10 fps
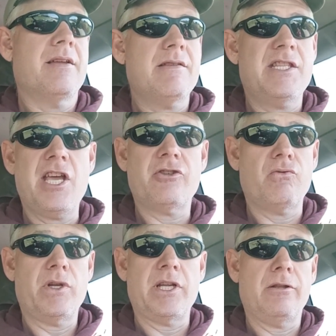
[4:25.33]
It doesn't
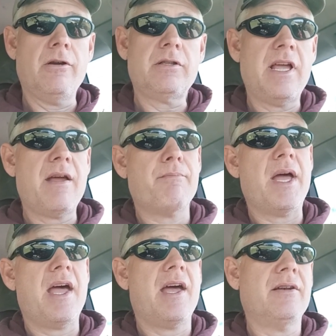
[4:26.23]
really look that
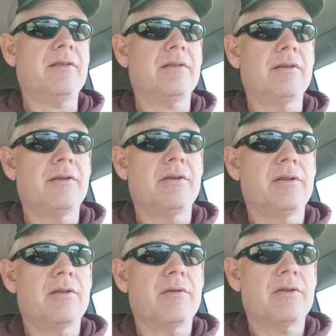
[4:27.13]
bad,
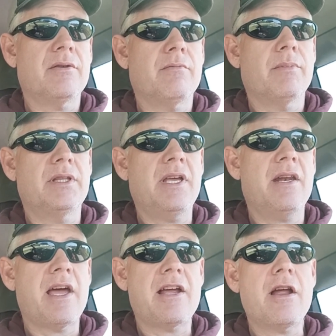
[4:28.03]
but
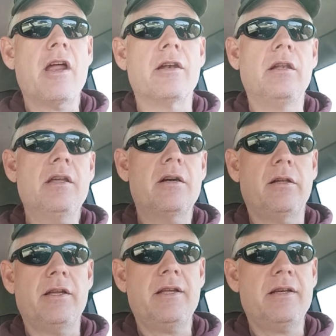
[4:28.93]
then I
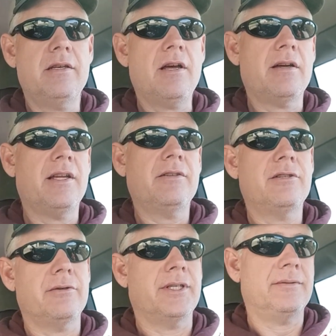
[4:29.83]
literally dug into
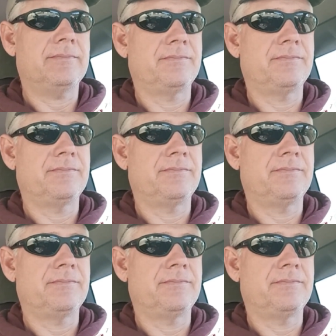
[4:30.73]
it.